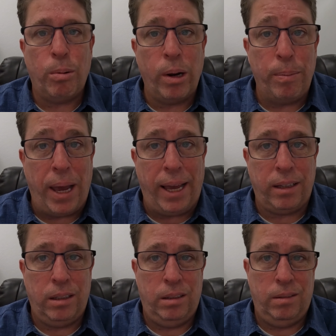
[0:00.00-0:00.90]

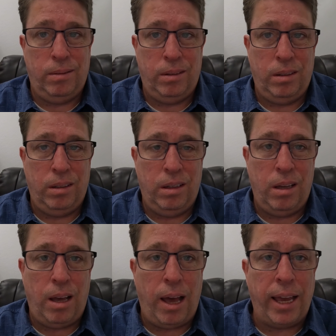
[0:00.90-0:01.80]
pre-pack.
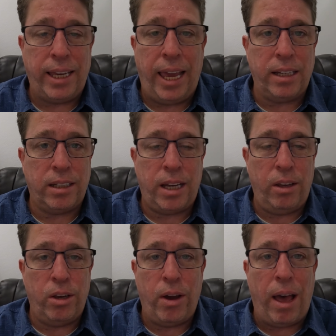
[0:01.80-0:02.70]
I can't
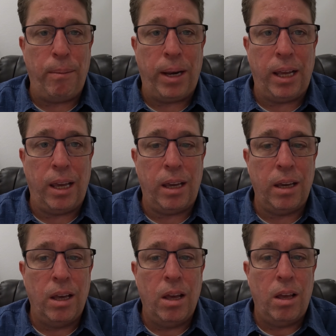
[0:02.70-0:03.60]
tell you how
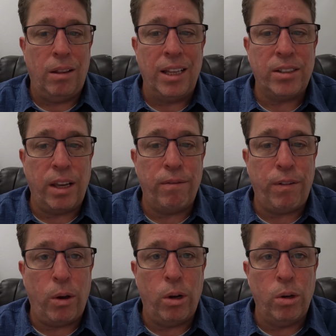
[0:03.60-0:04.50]
many listing
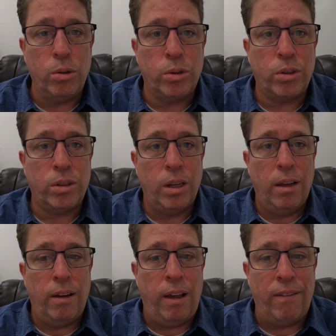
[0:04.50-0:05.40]
photos
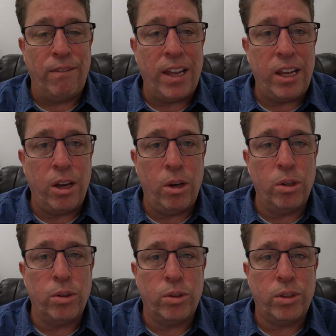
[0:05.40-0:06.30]
and
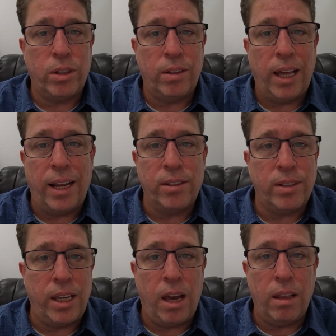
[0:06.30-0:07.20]
videos that I
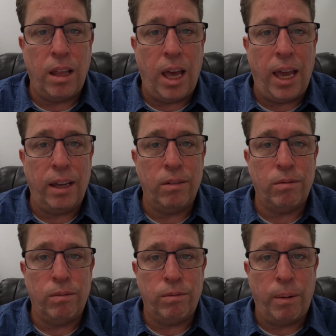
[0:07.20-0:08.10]
see
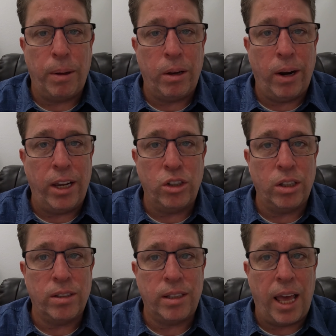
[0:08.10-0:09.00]
online from other
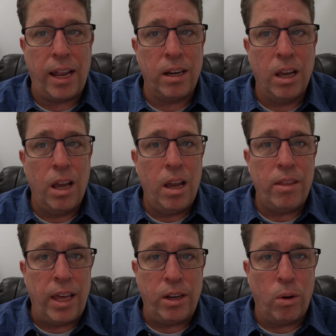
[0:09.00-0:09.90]
agents that
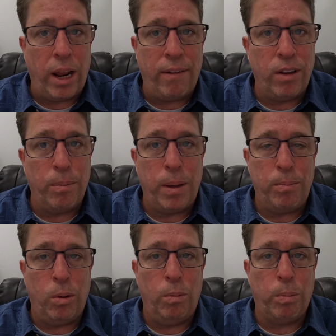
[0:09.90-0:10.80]
they don't have their
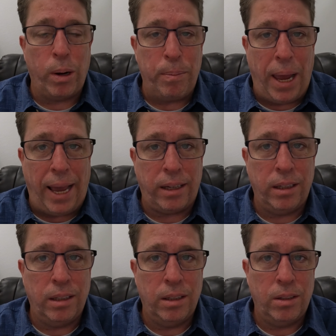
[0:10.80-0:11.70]
people pre-pack.
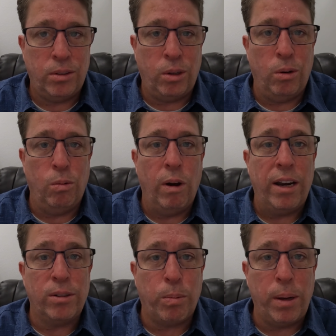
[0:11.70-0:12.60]
So what
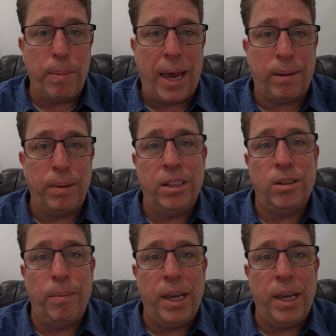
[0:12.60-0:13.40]
does pre-pack mean to